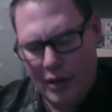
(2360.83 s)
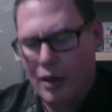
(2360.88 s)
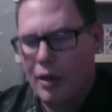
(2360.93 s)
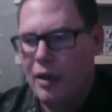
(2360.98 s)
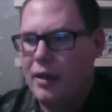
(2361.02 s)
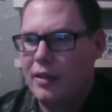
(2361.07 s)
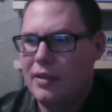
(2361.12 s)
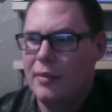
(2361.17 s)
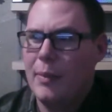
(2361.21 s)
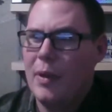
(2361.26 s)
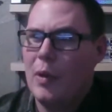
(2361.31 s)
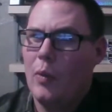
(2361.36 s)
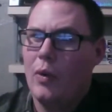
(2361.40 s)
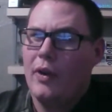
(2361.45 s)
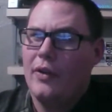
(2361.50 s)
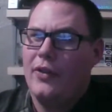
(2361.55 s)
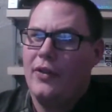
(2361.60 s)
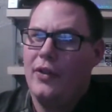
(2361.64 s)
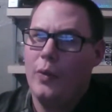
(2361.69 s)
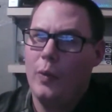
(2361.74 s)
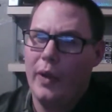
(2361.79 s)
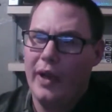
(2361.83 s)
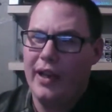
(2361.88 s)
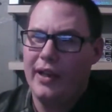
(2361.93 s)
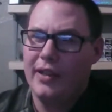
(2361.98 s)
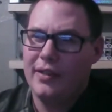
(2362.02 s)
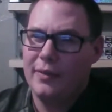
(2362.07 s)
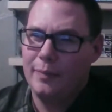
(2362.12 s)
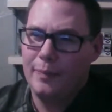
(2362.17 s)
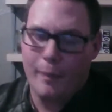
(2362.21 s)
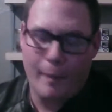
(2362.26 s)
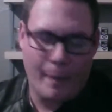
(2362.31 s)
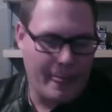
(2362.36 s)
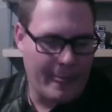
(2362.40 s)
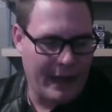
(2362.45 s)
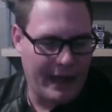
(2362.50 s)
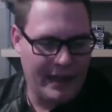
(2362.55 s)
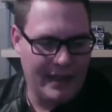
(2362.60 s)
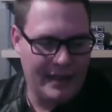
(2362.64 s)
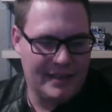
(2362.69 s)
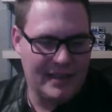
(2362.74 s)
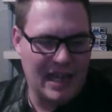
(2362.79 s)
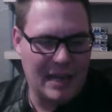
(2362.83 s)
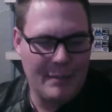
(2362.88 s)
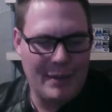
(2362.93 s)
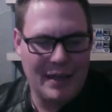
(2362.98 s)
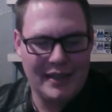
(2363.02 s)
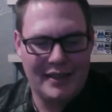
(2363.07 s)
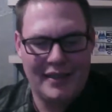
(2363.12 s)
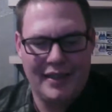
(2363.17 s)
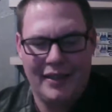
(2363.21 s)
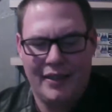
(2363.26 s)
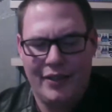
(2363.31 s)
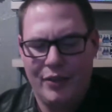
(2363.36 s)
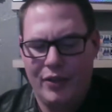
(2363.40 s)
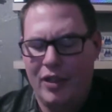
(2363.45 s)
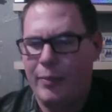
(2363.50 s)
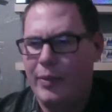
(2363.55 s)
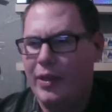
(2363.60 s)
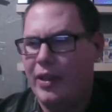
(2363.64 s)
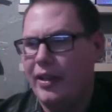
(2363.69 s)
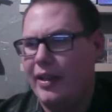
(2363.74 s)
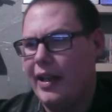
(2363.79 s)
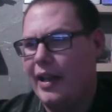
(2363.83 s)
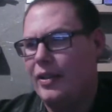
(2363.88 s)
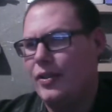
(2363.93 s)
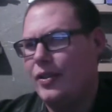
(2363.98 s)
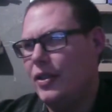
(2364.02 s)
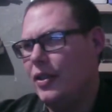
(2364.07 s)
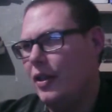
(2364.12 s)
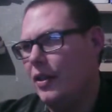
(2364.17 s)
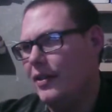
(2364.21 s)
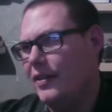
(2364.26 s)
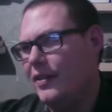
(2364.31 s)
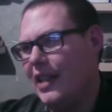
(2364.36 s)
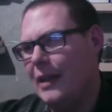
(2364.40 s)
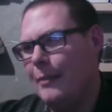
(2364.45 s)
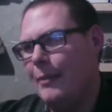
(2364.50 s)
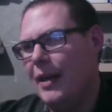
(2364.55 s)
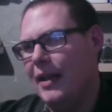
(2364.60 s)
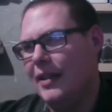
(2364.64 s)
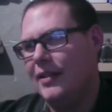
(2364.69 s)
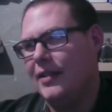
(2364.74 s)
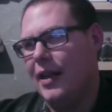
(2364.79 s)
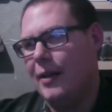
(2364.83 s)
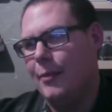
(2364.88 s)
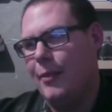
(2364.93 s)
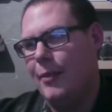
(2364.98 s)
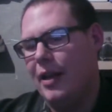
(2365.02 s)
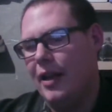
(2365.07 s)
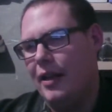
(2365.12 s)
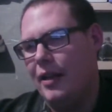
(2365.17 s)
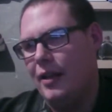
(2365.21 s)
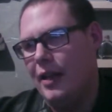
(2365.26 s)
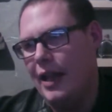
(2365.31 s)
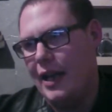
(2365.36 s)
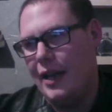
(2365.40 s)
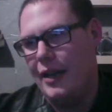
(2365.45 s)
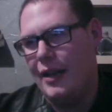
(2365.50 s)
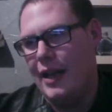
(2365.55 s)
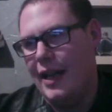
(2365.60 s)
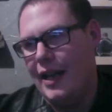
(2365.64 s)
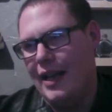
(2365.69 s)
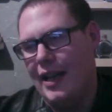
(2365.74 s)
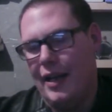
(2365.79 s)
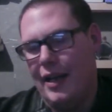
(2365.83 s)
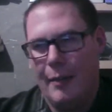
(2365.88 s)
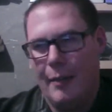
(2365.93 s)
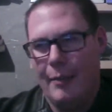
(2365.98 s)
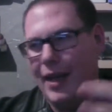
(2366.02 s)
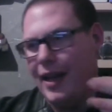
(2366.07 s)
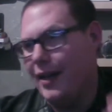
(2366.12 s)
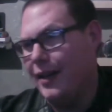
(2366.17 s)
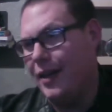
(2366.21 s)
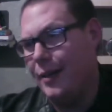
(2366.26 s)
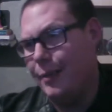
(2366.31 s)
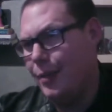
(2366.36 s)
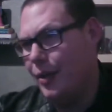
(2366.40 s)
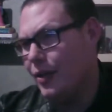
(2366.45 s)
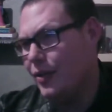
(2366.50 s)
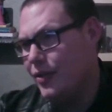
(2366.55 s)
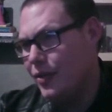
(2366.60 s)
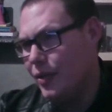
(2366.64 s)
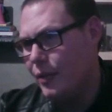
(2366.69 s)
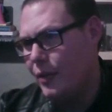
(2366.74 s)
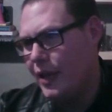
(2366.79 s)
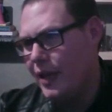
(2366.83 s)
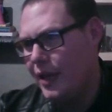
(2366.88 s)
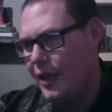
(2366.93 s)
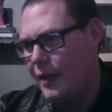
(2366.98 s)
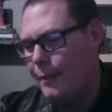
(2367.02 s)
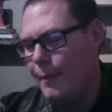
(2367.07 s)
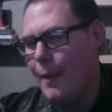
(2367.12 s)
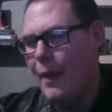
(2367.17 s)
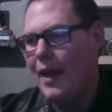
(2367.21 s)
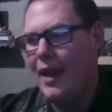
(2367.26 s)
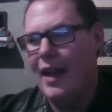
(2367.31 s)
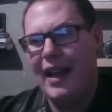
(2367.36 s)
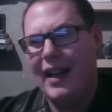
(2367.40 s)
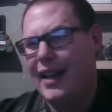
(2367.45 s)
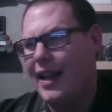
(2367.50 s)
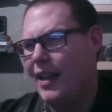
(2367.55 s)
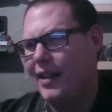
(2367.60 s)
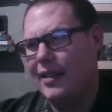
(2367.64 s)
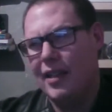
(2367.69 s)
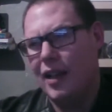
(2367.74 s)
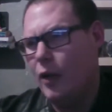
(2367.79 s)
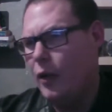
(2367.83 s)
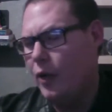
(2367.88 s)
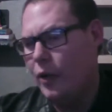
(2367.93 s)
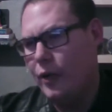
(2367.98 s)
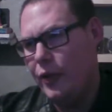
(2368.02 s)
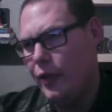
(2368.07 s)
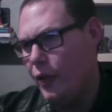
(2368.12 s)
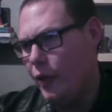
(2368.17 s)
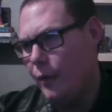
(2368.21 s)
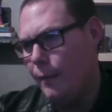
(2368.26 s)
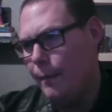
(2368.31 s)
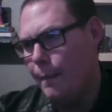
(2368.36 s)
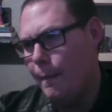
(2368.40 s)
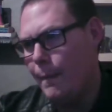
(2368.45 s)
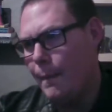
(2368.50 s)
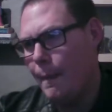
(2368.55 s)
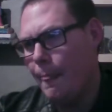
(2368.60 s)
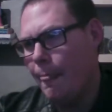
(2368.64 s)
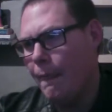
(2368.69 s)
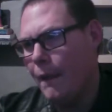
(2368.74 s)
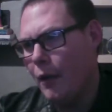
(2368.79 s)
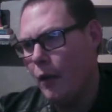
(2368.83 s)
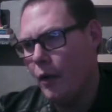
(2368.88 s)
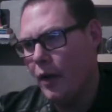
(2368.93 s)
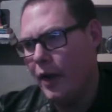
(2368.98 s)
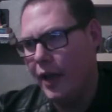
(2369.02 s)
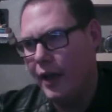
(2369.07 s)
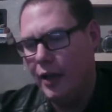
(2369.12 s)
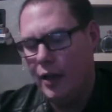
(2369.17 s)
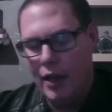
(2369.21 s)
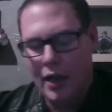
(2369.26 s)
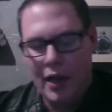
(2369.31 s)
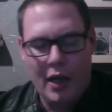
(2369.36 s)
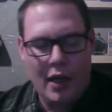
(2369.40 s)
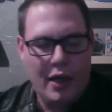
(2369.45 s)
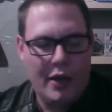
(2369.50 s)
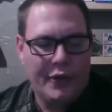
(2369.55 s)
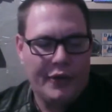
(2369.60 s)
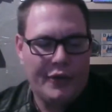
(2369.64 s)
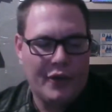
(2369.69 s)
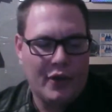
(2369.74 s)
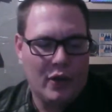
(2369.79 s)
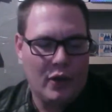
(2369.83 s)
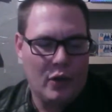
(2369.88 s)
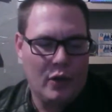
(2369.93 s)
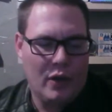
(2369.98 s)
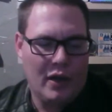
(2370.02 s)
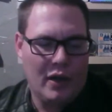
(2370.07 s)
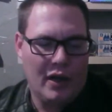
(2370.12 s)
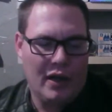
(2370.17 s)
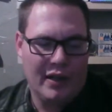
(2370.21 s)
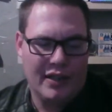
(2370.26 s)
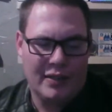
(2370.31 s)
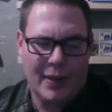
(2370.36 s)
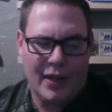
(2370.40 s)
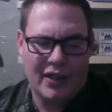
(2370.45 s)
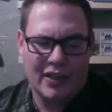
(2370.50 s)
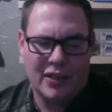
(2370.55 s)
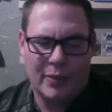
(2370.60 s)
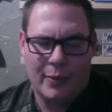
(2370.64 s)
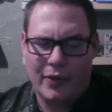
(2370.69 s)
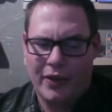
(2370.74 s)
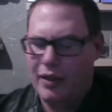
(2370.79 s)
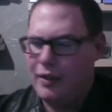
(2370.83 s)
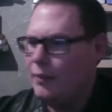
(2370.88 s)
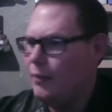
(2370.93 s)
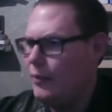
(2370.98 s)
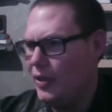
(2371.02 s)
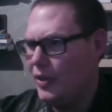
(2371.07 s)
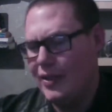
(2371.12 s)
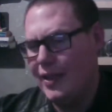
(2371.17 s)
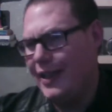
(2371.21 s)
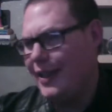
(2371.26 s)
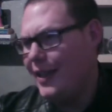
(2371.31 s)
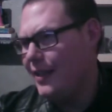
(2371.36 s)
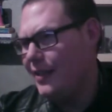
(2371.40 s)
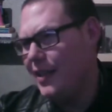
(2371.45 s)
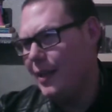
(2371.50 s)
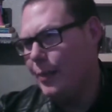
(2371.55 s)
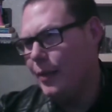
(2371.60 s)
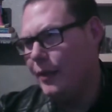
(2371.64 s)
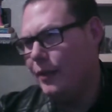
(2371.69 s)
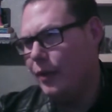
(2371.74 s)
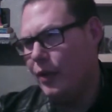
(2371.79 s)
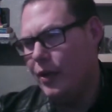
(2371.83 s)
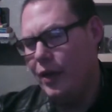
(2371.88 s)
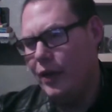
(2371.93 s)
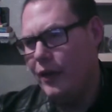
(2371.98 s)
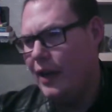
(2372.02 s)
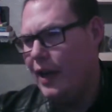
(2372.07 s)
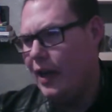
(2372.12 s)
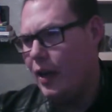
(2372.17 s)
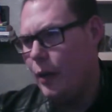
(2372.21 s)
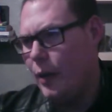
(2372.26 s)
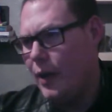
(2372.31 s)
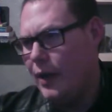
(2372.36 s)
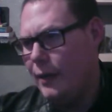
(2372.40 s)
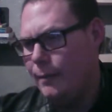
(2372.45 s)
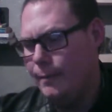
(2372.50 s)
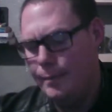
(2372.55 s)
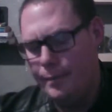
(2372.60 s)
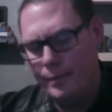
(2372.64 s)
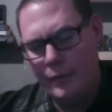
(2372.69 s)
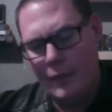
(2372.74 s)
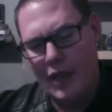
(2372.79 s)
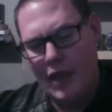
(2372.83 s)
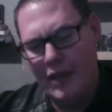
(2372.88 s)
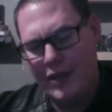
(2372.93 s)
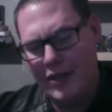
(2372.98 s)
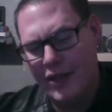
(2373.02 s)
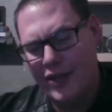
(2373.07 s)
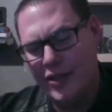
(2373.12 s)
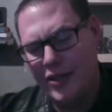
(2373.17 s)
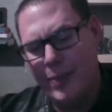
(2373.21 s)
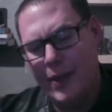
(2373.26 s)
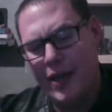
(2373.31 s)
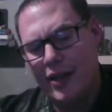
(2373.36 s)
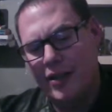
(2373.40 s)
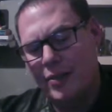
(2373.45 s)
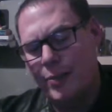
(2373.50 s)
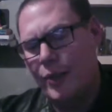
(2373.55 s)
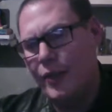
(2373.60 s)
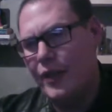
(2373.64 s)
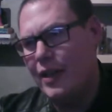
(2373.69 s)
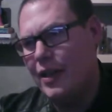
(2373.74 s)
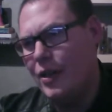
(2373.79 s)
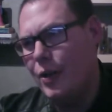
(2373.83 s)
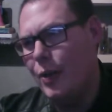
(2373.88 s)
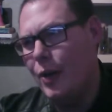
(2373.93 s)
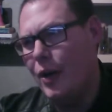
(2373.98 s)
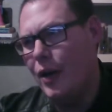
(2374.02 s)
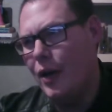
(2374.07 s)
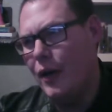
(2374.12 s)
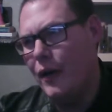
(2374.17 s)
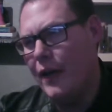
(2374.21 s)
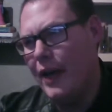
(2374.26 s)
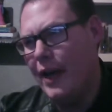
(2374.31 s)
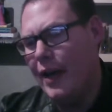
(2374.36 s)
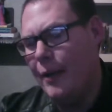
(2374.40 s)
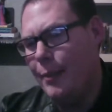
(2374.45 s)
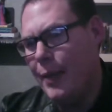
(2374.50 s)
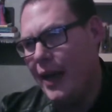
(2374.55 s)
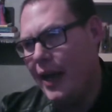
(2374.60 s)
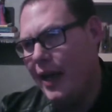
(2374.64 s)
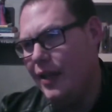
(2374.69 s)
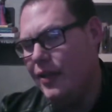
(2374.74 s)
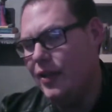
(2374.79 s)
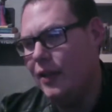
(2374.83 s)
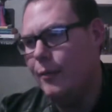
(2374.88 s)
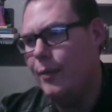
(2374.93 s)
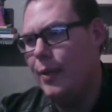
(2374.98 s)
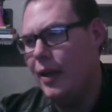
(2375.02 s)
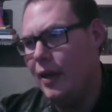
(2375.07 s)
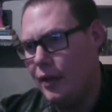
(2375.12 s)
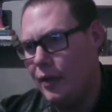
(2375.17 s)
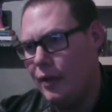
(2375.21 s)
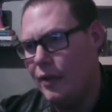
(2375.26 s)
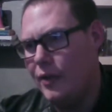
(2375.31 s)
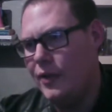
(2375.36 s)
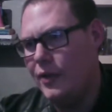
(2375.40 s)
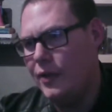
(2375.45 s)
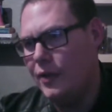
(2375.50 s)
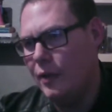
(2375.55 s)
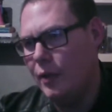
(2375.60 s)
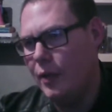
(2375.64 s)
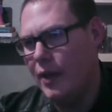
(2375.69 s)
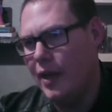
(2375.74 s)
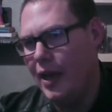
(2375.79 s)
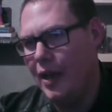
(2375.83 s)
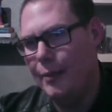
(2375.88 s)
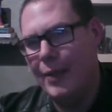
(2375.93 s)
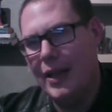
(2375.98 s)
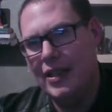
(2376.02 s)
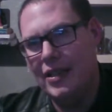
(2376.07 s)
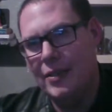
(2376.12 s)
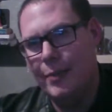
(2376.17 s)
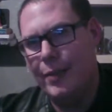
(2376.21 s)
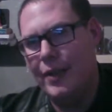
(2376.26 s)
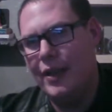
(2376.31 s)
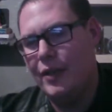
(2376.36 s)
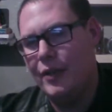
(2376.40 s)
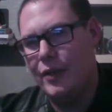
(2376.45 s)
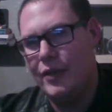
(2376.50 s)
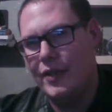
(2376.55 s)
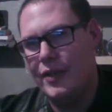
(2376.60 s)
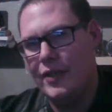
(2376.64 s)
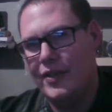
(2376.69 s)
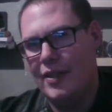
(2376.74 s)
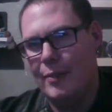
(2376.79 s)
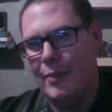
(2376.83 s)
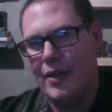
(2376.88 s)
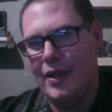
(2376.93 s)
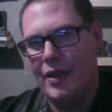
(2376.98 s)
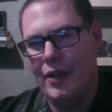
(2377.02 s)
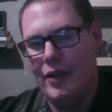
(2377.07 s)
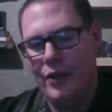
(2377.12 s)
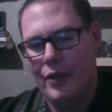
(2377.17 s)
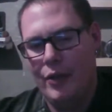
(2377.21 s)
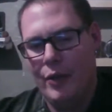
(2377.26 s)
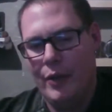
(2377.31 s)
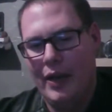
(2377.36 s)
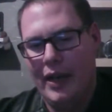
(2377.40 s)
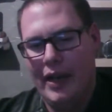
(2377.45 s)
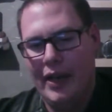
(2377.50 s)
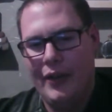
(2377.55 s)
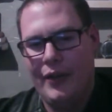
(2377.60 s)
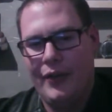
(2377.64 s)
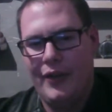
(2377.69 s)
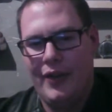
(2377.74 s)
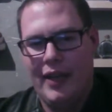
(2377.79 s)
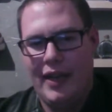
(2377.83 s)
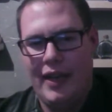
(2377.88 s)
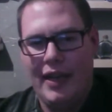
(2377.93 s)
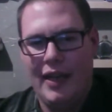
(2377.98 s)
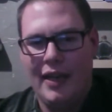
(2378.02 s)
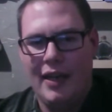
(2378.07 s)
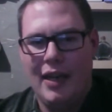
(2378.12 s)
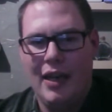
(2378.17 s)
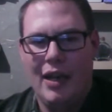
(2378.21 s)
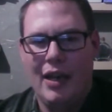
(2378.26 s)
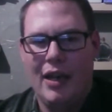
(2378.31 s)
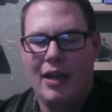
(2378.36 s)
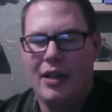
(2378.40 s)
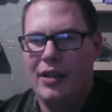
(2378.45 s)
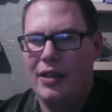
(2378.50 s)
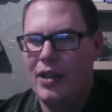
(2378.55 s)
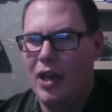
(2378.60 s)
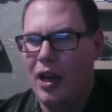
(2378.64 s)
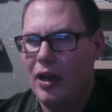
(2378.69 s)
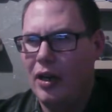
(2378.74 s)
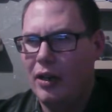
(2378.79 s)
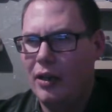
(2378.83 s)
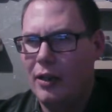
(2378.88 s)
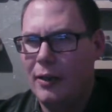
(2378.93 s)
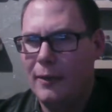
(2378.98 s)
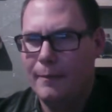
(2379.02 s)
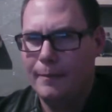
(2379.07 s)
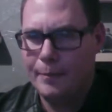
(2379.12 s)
it's going to be one of two ways. Anytime I see two communication cards side by side but like that, and I'm not in a personal reading, I can't tell who's who. Okay. So it's possible that, just like I said before, you're that queen. It's also possible that you are that Page of Pentacles. Okay, Page of Pentacles is somebody who has a young